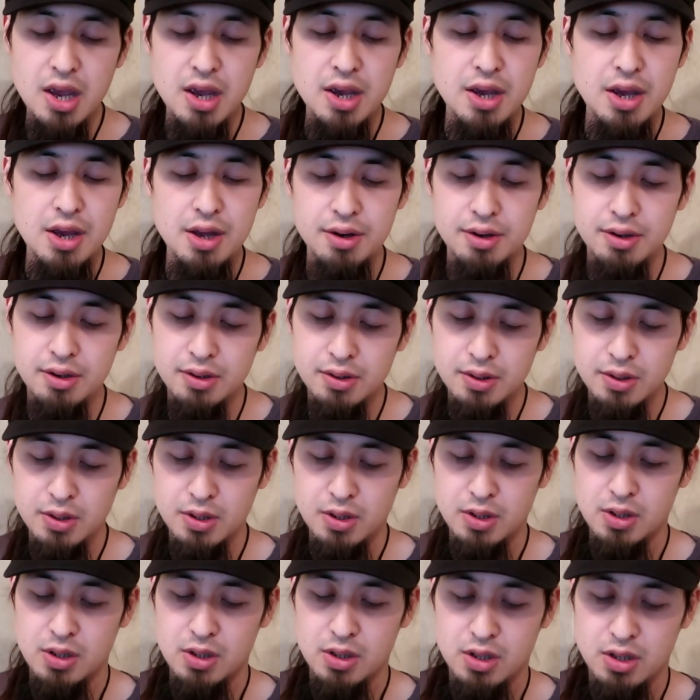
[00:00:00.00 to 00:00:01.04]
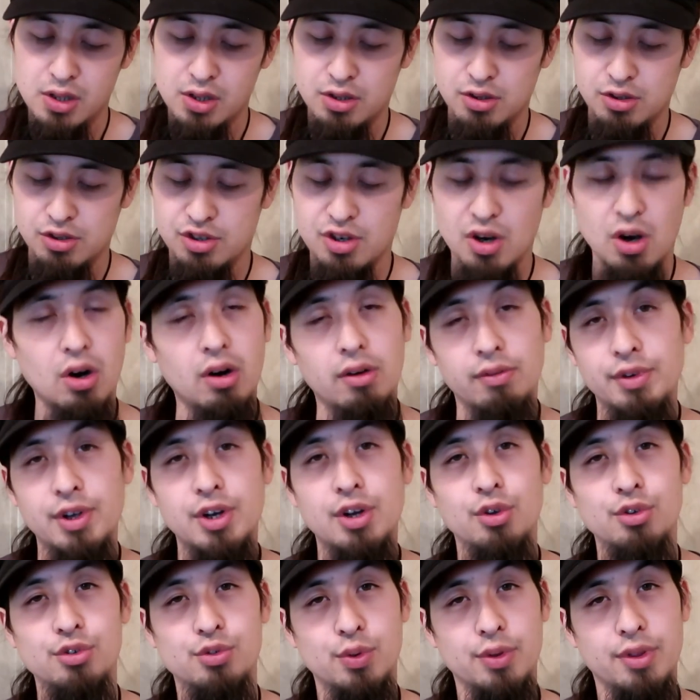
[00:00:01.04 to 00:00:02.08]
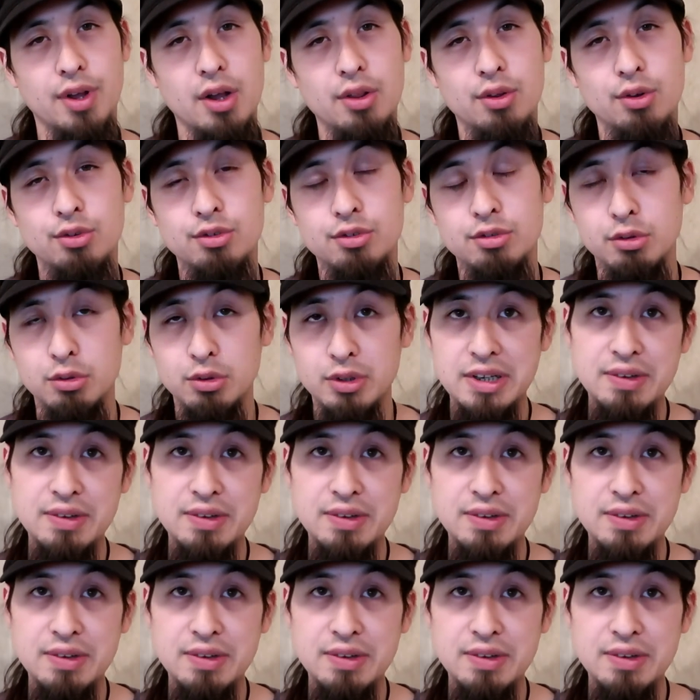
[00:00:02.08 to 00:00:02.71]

and share our videos with others